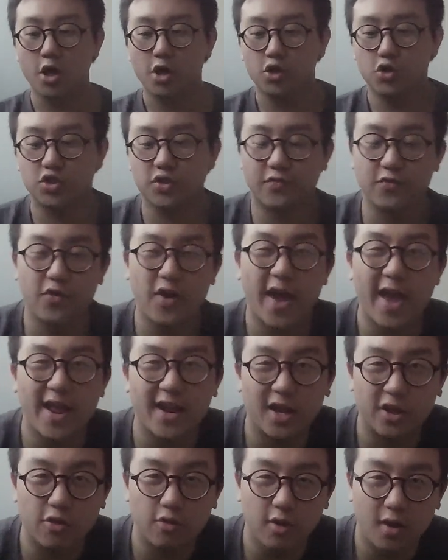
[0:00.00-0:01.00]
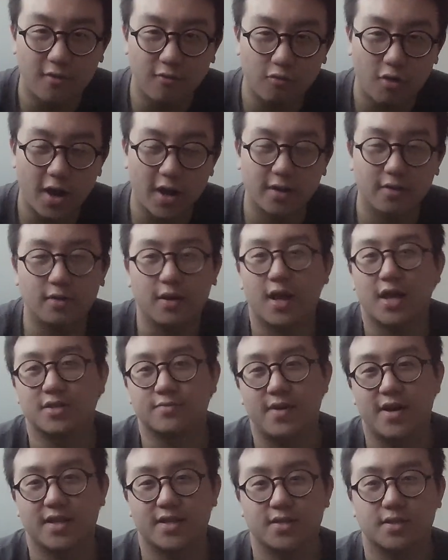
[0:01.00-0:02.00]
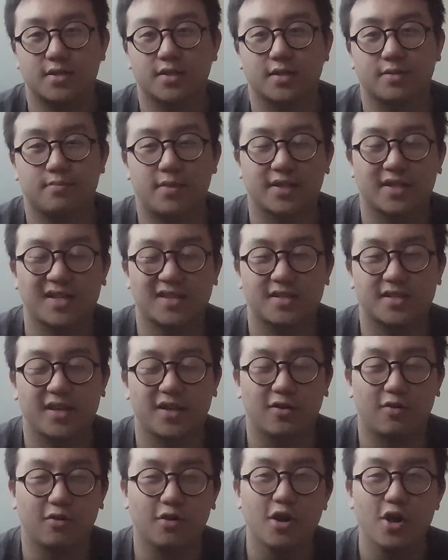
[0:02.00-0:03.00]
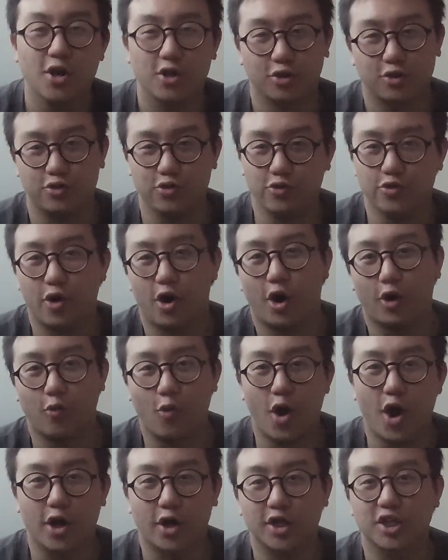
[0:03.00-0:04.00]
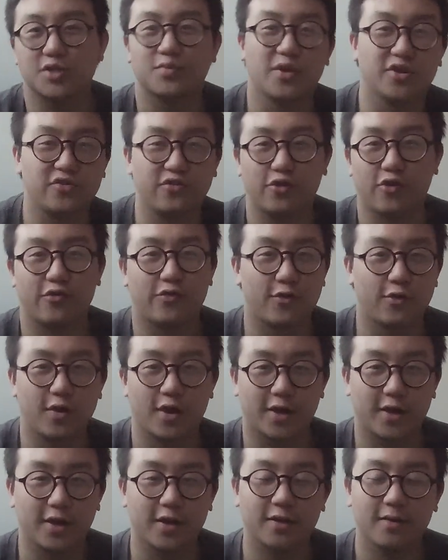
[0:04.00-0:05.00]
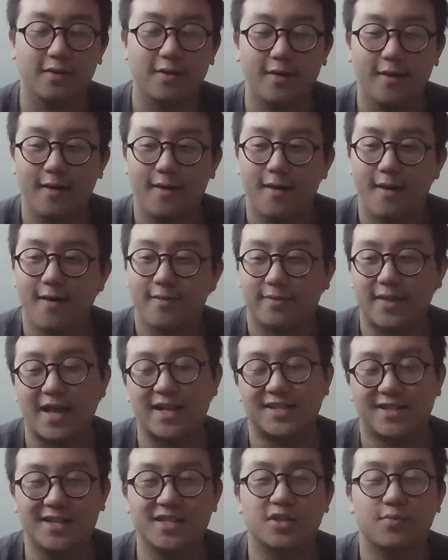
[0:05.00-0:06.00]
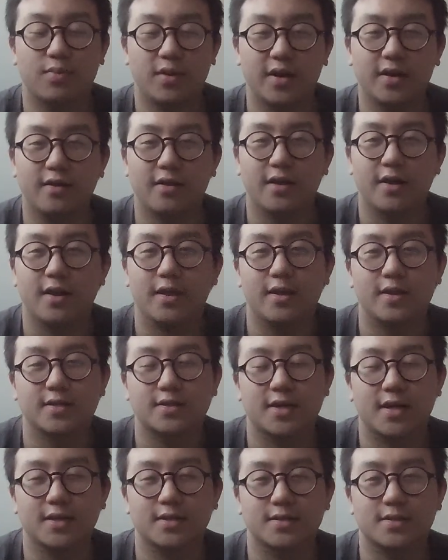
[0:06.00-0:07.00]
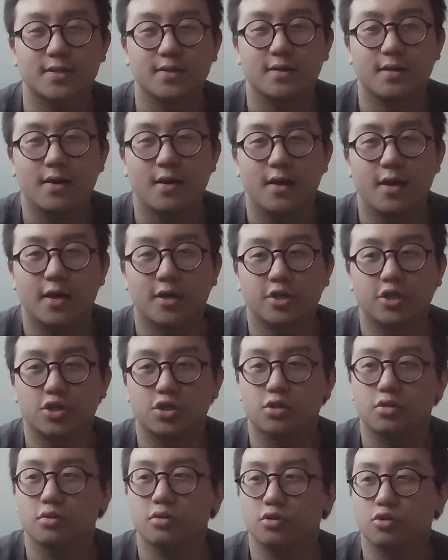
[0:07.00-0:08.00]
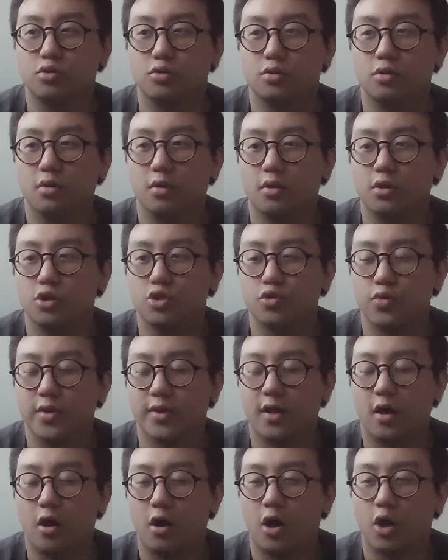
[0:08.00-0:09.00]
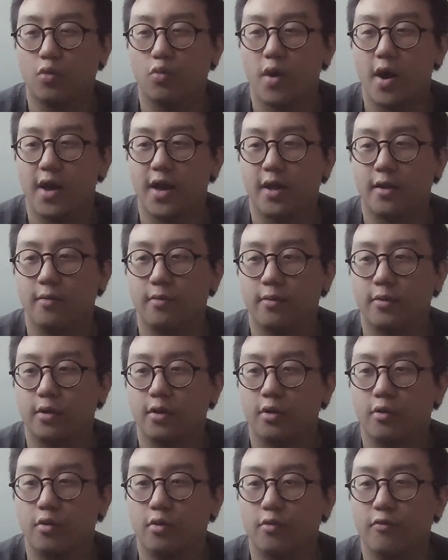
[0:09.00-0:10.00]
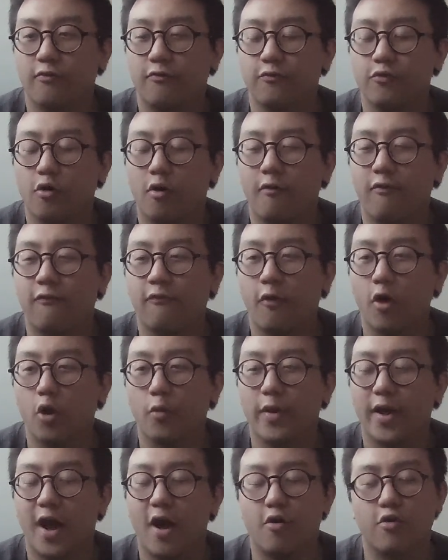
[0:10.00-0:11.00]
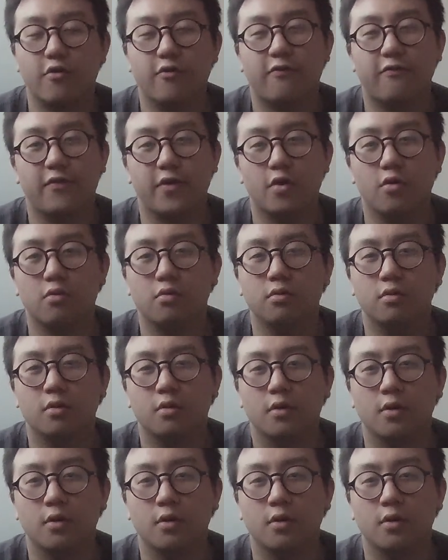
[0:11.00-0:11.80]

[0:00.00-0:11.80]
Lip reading: Do something you hate like you love right. And Mike has said, well, do the hard work, especially if you don't feel like it. That's discipline in a sense. Just doing that hard work and not following how you feel.